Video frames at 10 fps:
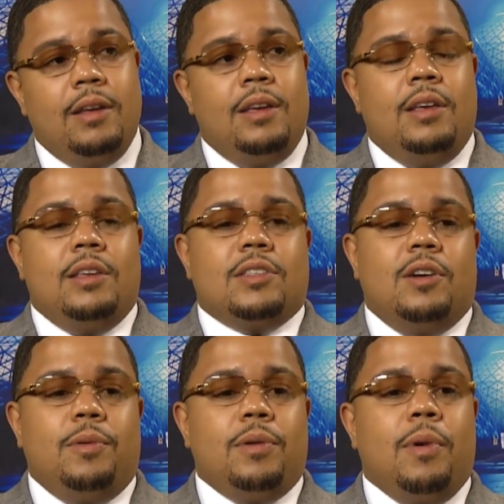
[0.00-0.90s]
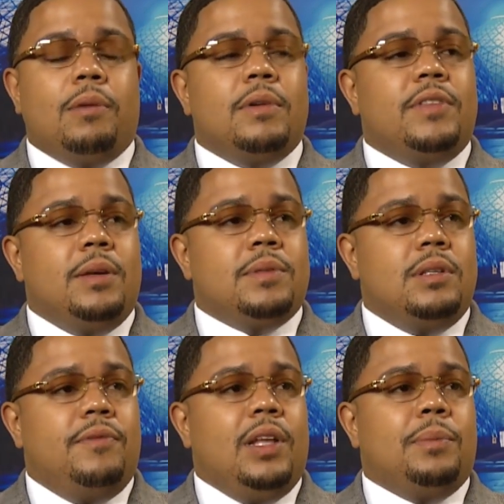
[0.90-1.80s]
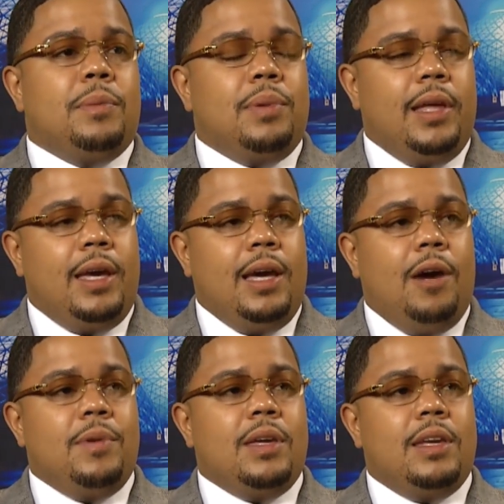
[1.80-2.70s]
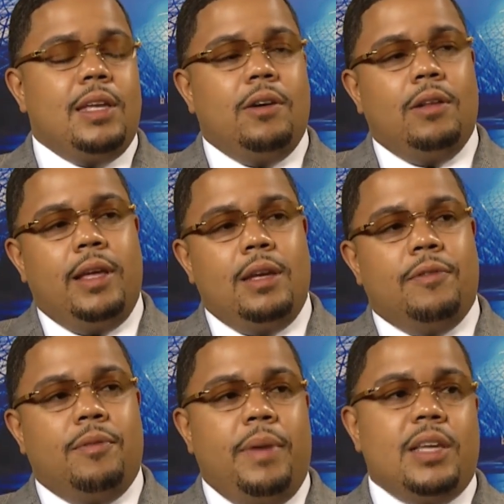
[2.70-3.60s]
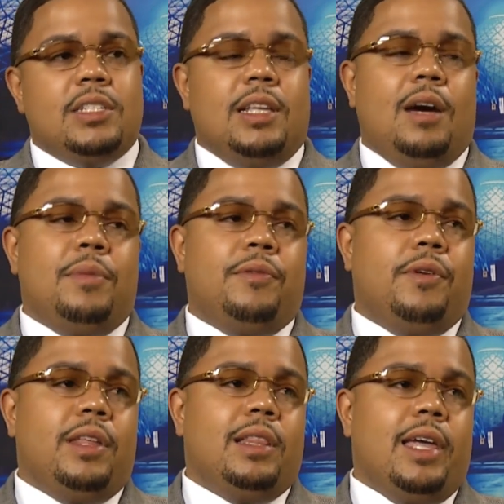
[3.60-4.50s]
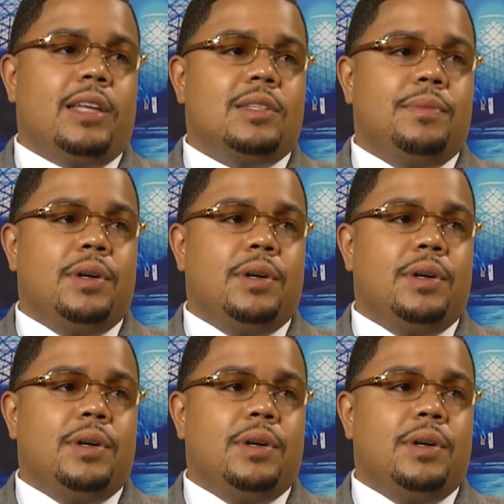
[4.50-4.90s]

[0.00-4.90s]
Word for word: Mm -hmm. So we're working with them to develop a plan how we can get all that information out before the election.